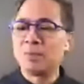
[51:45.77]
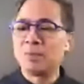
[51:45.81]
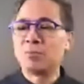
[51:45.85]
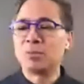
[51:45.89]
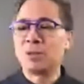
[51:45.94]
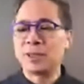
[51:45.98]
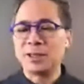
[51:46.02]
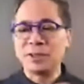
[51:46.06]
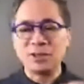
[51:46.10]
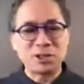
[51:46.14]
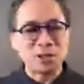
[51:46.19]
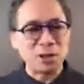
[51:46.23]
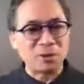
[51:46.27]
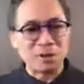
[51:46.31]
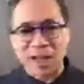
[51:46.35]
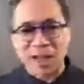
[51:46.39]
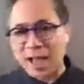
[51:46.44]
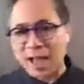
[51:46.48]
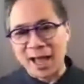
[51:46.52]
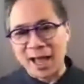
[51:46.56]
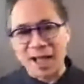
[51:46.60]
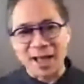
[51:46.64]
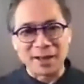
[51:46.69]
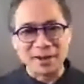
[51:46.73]
Please don't
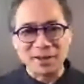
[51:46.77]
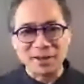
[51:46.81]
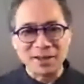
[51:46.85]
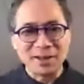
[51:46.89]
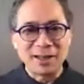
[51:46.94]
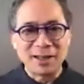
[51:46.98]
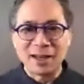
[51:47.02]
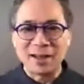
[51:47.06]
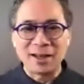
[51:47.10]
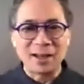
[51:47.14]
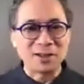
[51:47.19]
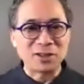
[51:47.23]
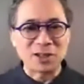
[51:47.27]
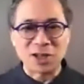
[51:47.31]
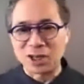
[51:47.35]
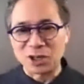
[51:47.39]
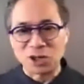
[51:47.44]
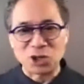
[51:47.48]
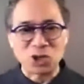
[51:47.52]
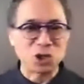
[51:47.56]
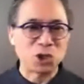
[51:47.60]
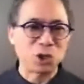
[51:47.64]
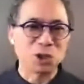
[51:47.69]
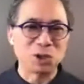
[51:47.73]
add a
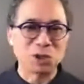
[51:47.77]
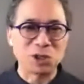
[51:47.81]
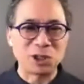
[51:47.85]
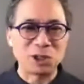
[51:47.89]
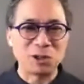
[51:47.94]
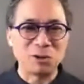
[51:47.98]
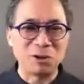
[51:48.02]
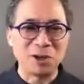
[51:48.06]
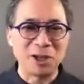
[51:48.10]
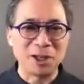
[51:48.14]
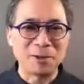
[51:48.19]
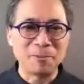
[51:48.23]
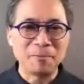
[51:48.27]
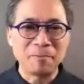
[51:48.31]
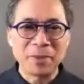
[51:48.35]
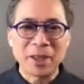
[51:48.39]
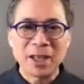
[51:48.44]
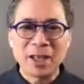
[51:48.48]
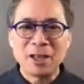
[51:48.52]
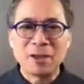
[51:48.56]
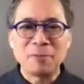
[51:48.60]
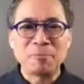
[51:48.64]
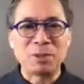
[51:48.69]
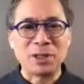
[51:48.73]
ton of sugar to it.
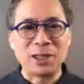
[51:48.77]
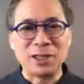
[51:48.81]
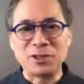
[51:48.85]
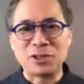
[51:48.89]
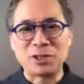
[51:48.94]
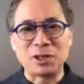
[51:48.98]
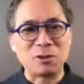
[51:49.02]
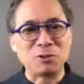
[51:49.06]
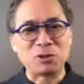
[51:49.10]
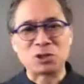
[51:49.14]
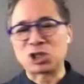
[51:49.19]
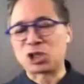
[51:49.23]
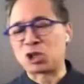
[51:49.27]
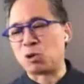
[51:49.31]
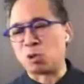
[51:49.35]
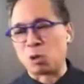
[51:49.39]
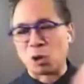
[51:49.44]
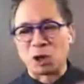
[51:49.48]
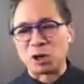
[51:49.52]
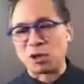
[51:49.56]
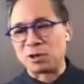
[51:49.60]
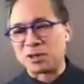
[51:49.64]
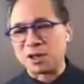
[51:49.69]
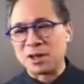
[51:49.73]
Please don't
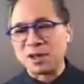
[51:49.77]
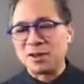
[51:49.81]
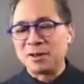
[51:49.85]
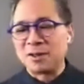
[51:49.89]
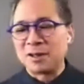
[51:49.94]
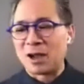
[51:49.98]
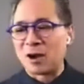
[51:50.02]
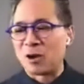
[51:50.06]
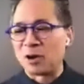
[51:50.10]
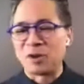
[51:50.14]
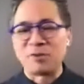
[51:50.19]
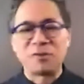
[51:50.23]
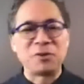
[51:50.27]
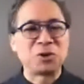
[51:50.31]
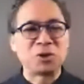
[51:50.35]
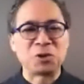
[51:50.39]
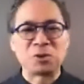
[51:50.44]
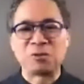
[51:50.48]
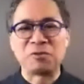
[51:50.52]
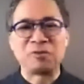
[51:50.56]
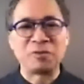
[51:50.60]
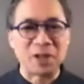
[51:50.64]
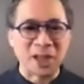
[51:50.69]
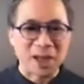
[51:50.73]
squirt
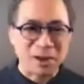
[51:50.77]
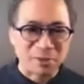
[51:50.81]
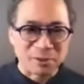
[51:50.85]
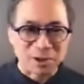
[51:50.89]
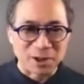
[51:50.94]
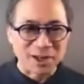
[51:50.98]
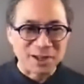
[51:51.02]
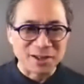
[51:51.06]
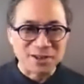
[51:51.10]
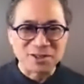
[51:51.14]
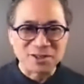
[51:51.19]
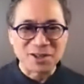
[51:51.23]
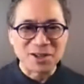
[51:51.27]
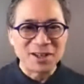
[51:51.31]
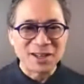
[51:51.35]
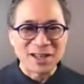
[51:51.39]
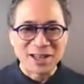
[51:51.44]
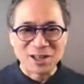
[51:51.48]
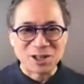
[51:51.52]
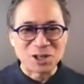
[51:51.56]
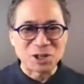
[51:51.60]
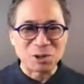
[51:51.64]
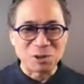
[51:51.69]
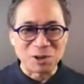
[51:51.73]
artificial flavorings
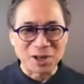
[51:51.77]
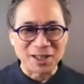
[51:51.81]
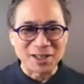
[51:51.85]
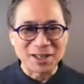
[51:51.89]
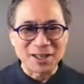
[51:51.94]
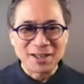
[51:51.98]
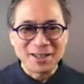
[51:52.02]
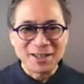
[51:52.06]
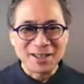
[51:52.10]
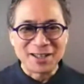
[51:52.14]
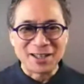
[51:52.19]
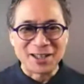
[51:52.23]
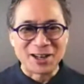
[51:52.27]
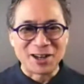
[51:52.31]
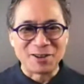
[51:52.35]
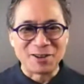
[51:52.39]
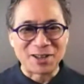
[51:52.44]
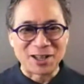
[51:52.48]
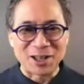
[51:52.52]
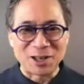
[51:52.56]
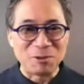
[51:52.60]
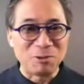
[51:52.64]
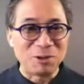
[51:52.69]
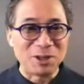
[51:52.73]
into it, you know,
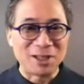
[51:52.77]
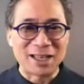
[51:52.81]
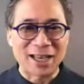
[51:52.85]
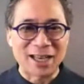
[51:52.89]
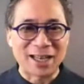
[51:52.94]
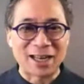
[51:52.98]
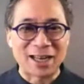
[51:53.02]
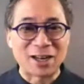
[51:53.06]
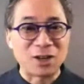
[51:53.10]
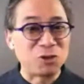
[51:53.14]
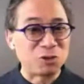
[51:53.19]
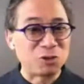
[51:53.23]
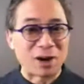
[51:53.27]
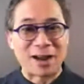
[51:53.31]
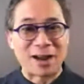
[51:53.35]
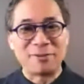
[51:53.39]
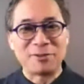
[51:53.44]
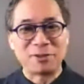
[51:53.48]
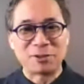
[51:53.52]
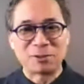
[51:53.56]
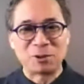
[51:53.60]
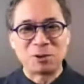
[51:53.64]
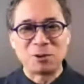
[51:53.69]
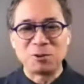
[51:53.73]
that you would get at a
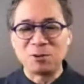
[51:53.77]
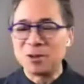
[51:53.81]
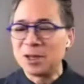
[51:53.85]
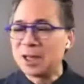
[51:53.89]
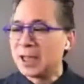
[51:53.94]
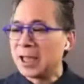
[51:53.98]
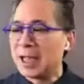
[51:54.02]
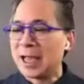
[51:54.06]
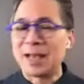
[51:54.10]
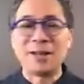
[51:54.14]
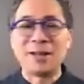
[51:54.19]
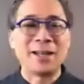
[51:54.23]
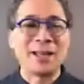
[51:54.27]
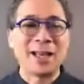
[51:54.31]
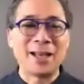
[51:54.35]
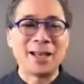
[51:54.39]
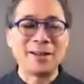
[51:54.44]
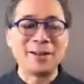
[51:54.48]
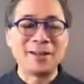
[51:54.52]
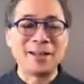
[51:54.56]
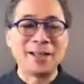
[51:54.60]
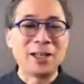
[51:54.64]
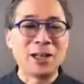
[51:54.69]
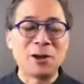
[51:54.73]
drive-through.
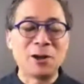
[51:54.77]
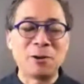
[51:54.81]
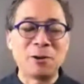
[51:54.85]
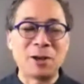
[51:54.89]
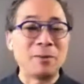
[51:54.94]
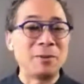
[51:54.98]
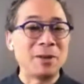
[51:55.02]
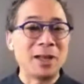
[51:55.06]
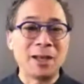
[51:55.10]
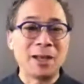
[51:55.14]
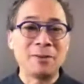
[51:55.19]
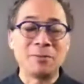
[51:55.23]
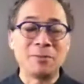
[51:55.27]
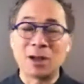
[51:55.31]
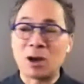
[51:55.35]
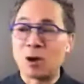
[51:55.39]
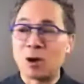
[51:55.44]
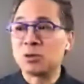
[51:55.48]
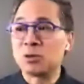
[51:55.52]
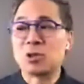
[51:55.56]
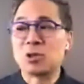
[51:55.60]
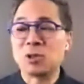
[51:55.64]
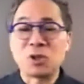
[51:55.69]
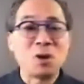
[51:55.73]
And you know, and
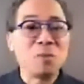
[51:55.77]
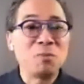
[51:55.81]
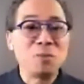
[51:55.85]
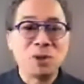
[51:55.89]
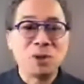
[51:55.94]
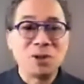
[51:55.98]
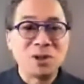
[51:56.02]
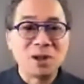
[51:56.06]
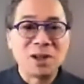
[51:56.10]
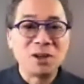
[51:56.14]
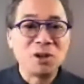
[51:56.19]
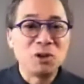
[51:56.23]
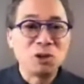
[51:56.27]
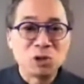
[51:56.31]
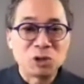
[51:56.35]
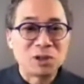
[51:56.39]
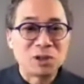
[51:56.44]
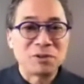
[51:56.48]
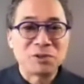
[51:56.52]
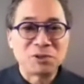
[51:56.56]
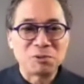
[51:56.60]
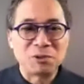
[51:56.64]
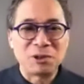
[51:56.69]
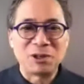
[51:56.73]
also don't put
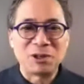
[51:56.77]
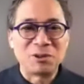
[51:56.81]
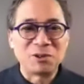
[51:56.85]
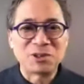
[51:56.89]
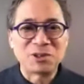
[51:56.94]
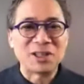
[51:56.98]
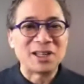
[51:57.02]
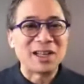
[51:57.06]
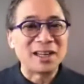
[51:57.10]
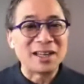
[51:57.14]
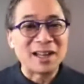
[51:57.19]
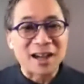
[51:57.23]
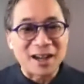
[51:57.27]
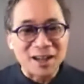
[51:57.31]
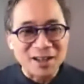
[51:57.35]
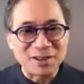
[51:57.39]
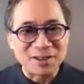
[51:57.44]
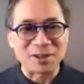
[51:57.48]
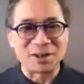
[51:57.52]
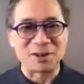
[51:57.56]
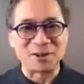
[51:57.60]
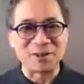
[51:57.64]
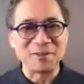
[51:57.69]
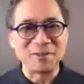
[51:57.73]
non-nutritive sweeteners in it
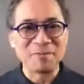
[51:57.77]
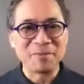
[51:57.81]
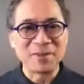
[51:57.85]
either.